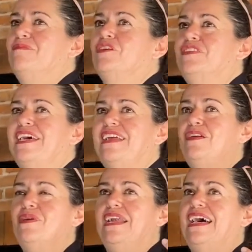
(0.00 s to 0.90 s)
but then I
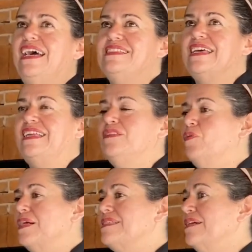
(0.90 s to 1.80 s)
realized that it
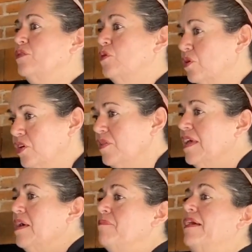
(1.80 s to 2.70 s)
wasn't good
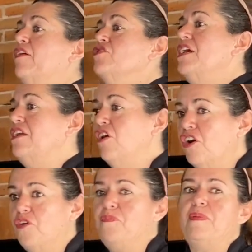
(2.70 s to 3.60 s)
because a lot
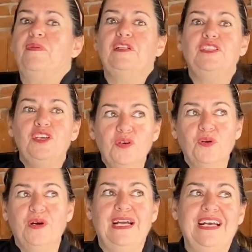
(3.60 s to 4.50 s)
of people
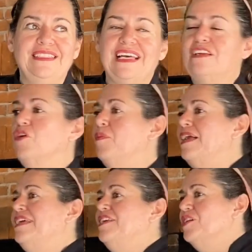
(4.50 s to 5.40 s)
knew it and
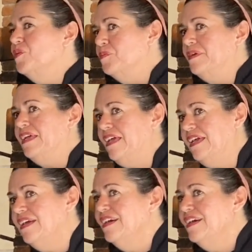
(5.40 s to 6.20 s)
nobody knew me.